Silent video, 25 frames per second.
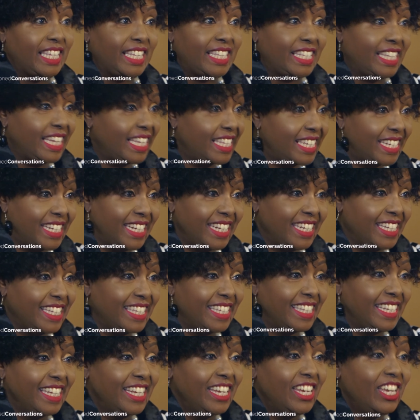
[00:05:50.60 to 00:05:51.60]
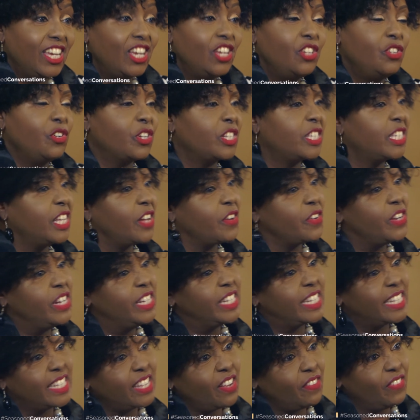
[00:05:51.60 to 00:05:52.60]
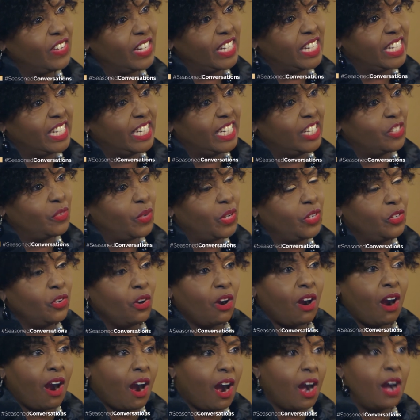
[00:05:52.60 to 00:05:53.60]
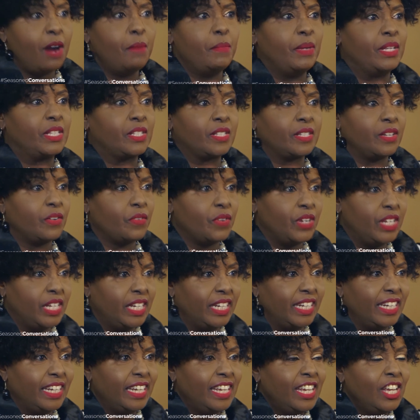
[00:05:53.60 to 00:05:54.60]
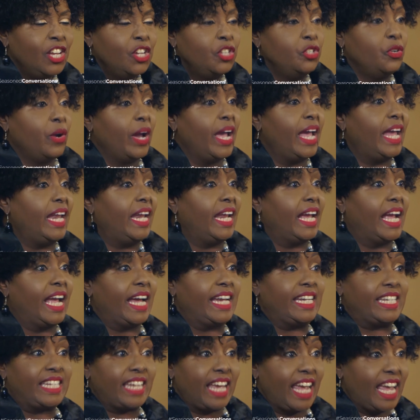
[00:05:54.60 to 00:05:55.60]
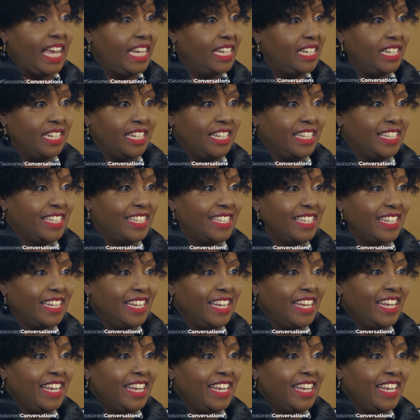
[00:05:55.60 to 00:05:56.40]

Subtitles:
60s, your serene 70s when you're calm and serene, your elegant 80s,